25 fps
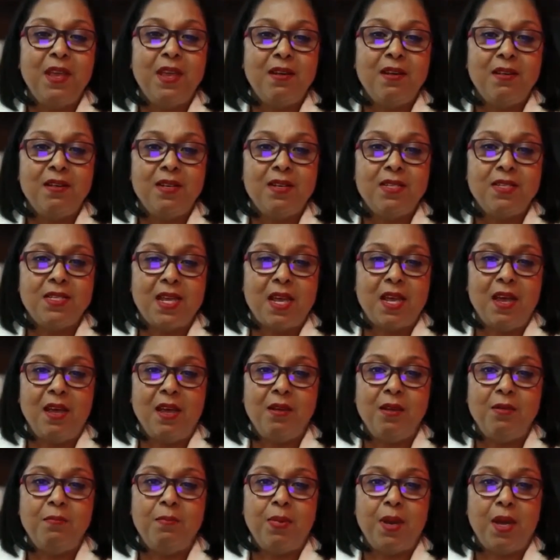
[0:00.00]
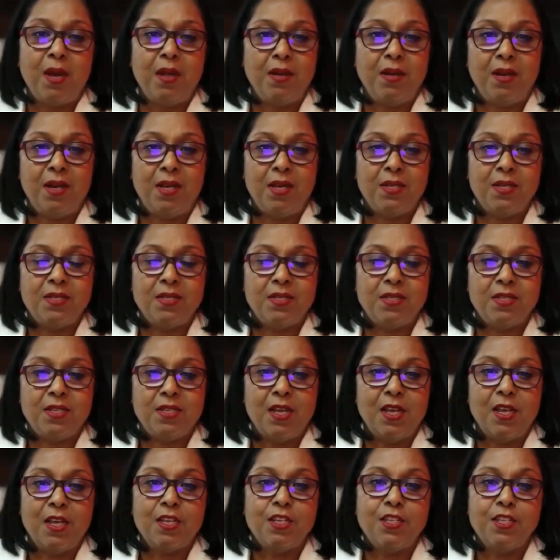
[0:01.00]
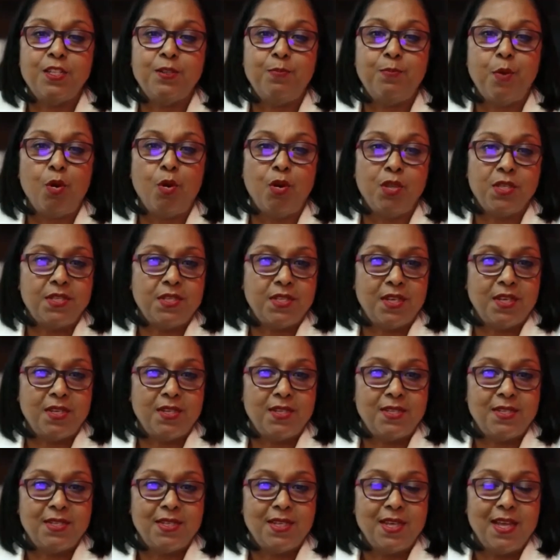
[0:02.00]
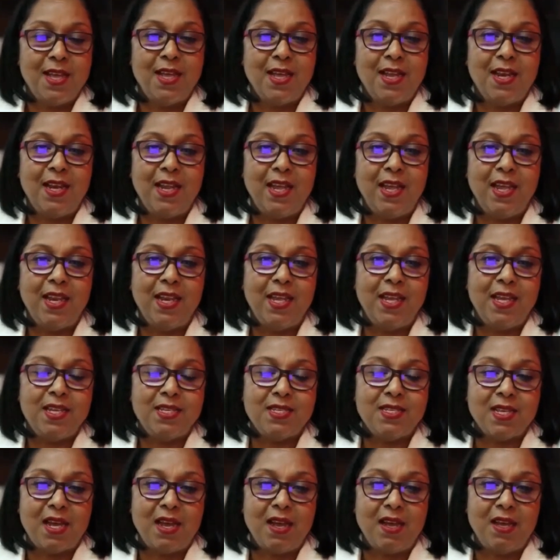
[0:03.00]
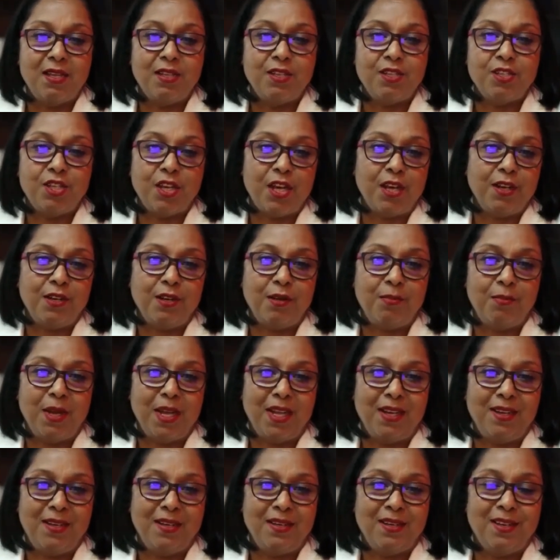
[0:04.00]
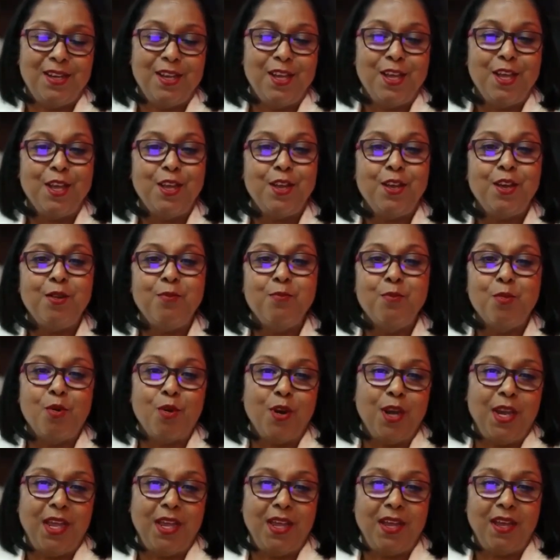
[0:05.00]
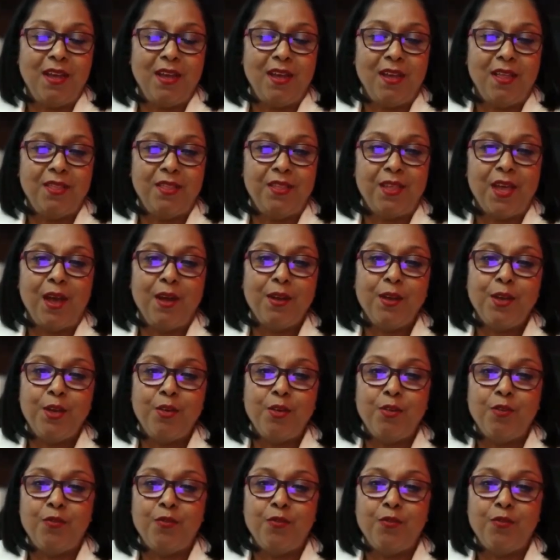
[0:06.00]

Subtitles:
speakers and panelists, sponsors, ladies and gentlemen. Good morning and